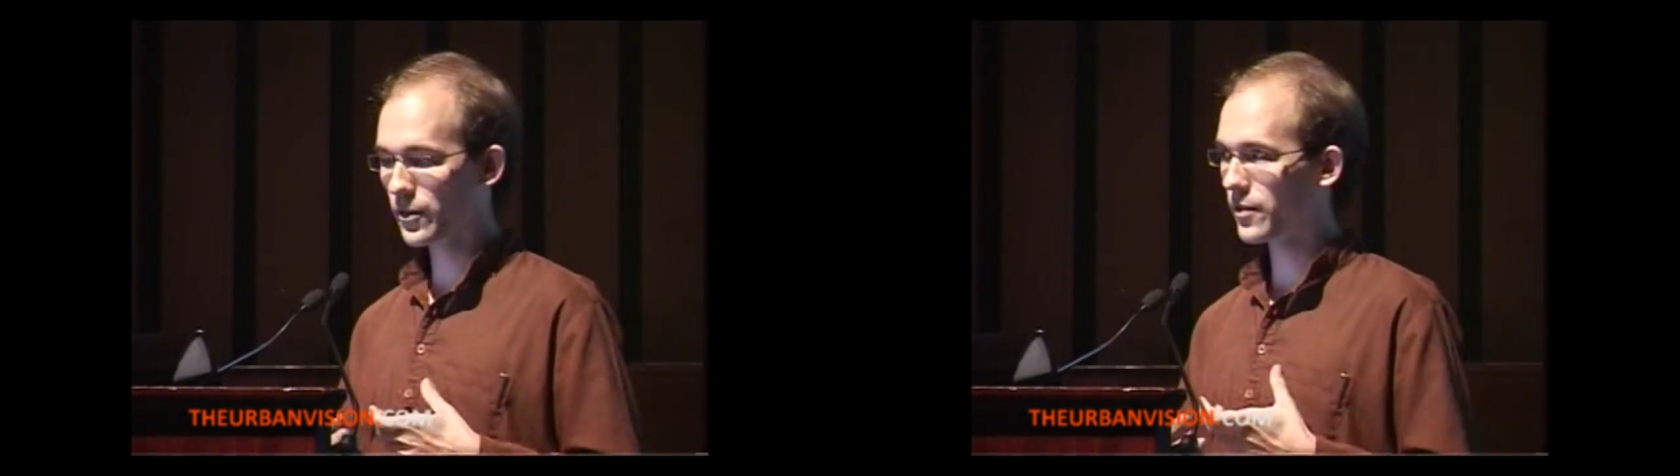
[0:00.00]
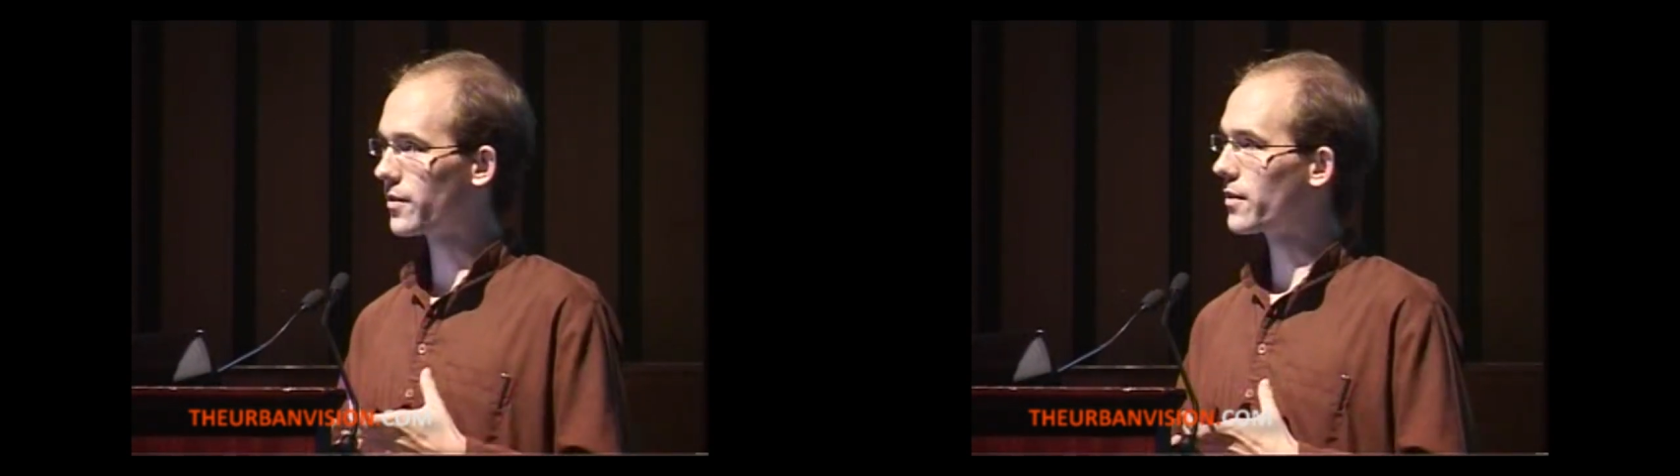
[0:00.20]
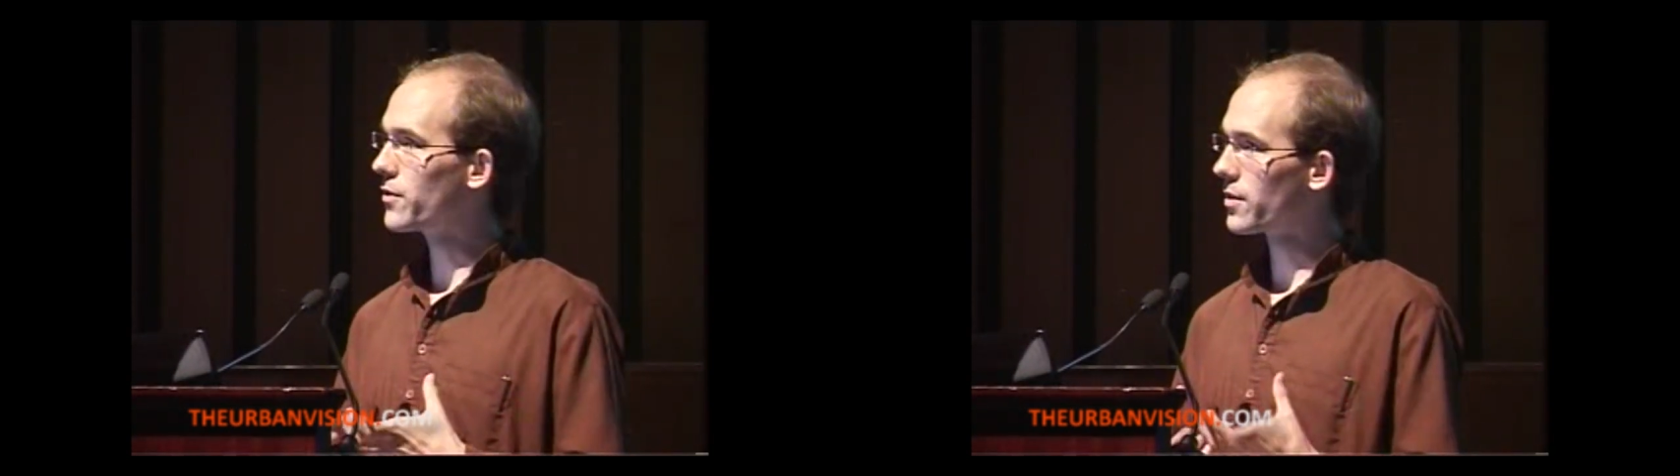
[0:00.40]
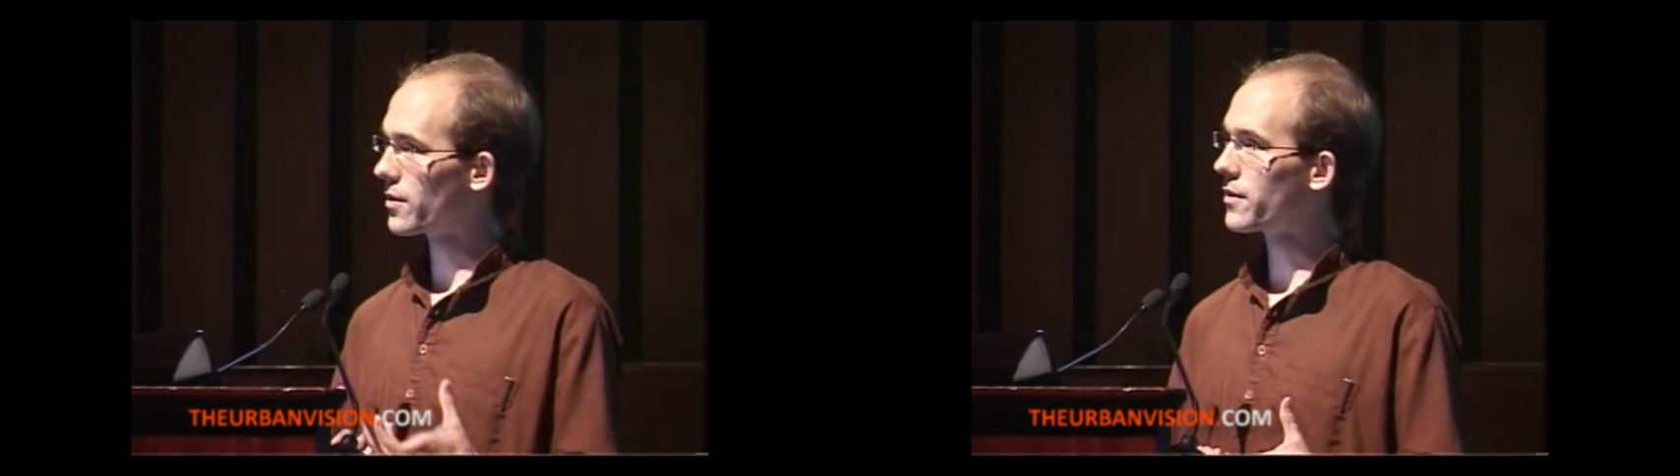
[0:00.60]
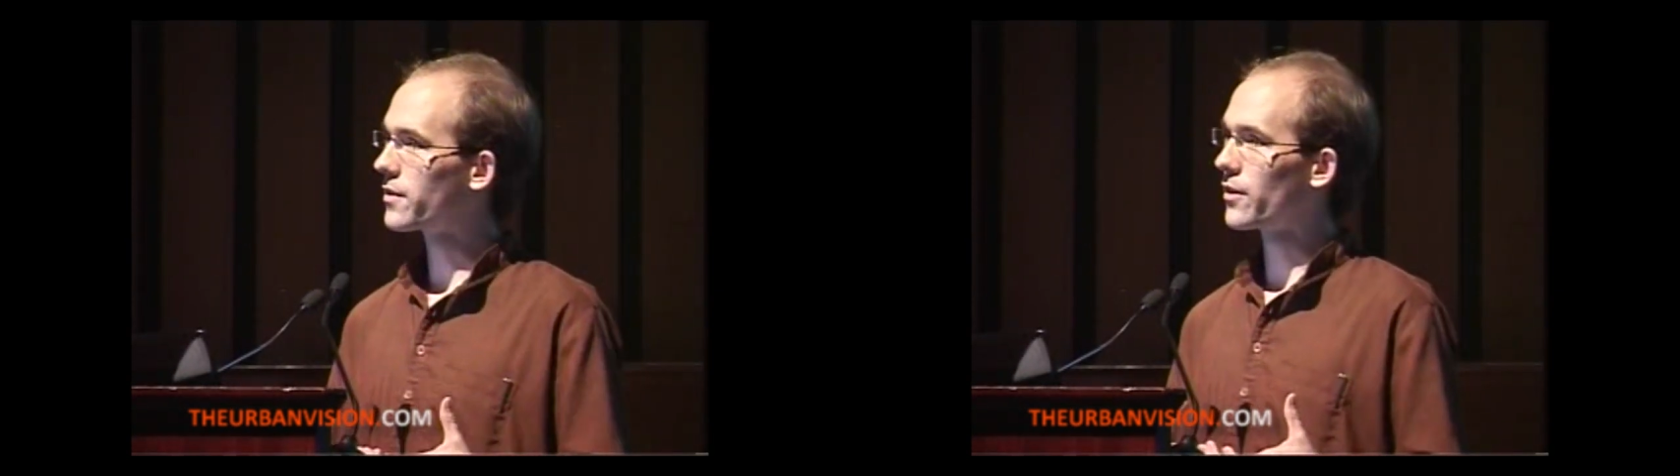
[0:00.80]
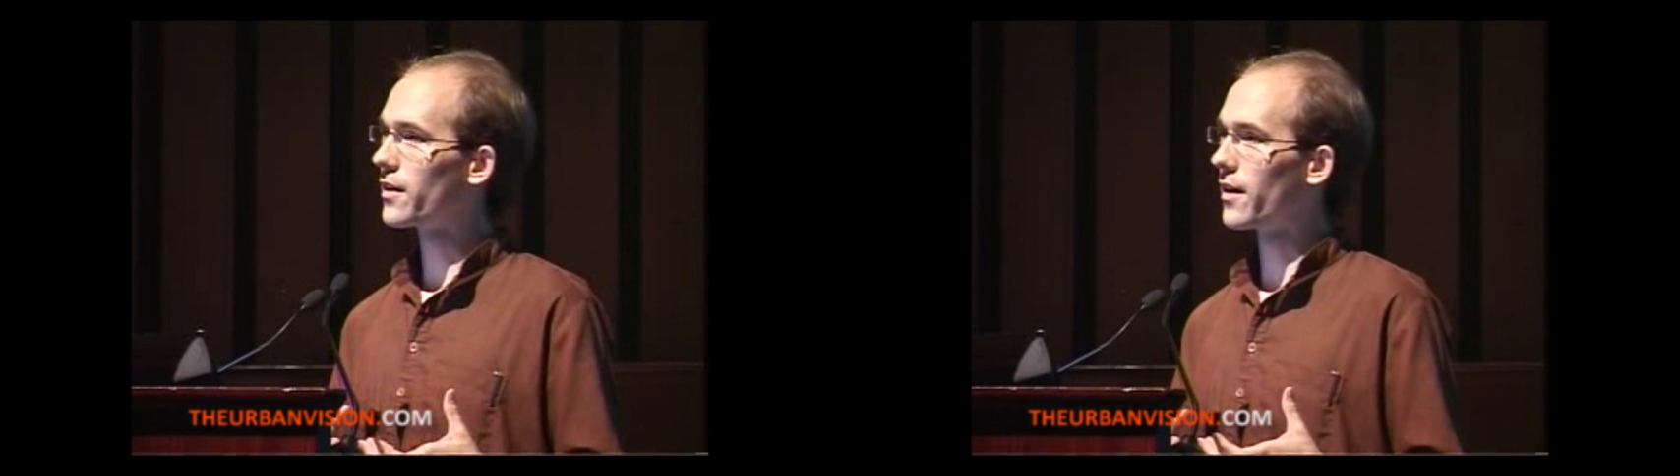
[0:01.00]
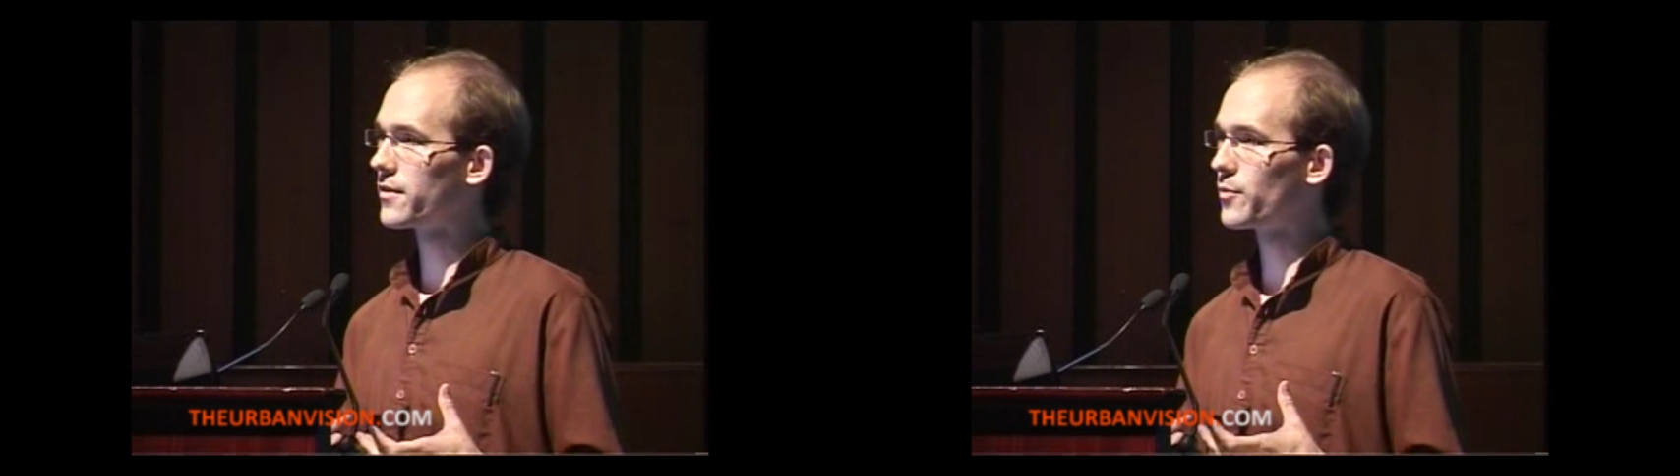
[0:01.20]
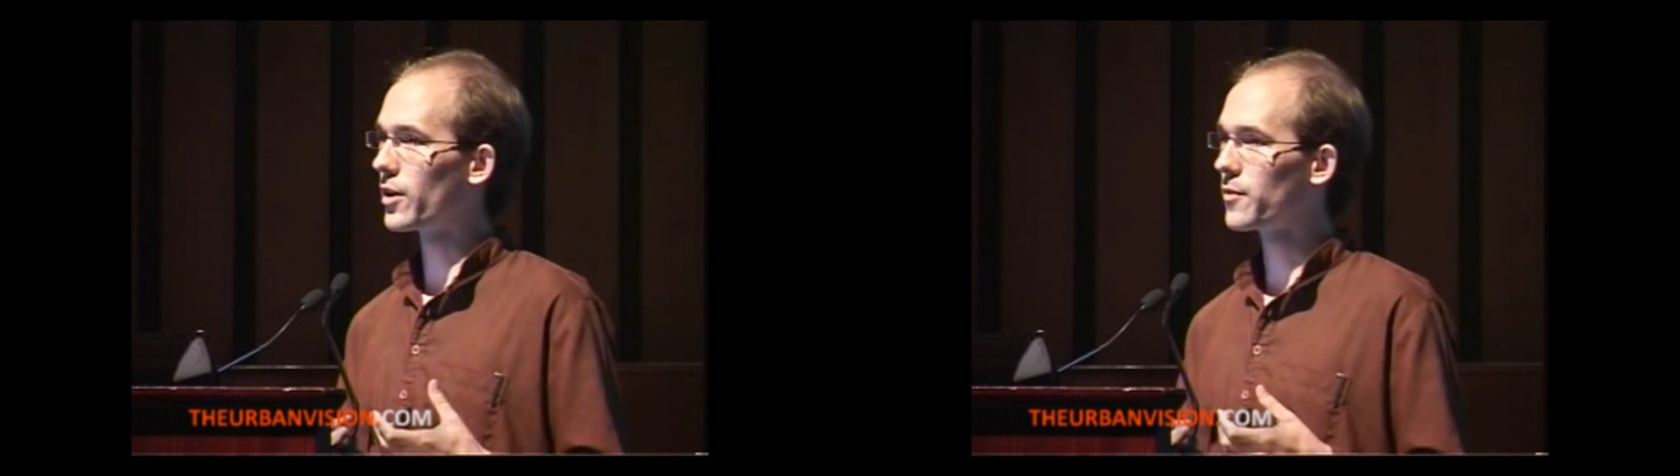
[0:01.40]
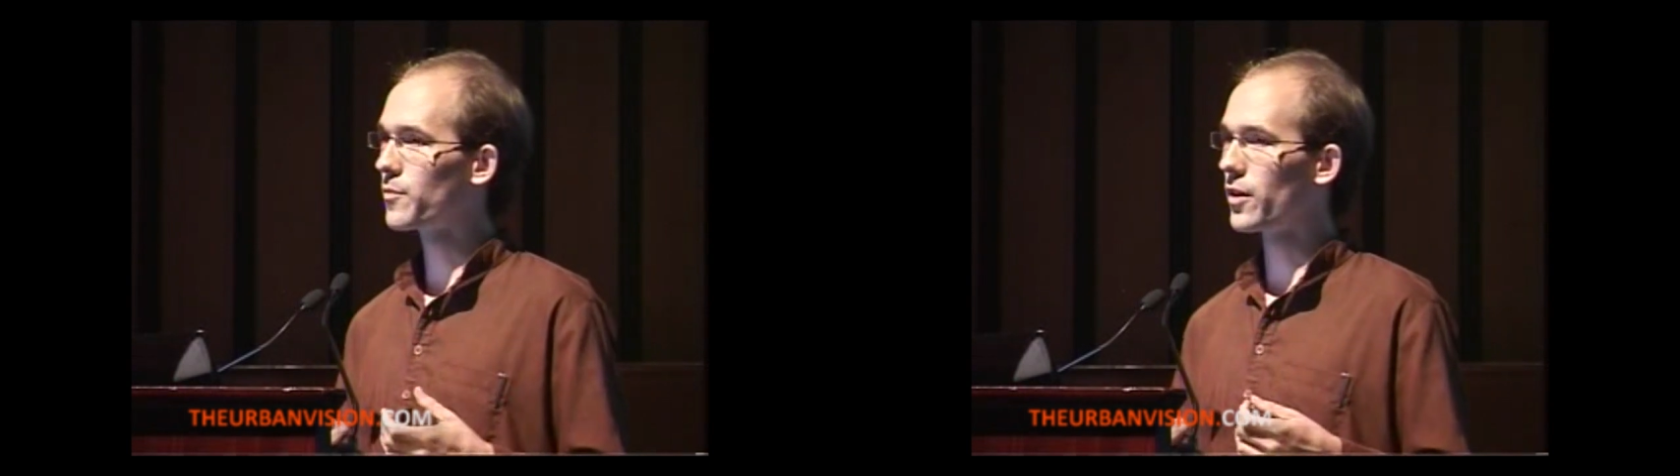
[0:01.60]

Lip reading: just the utilitarian aspect,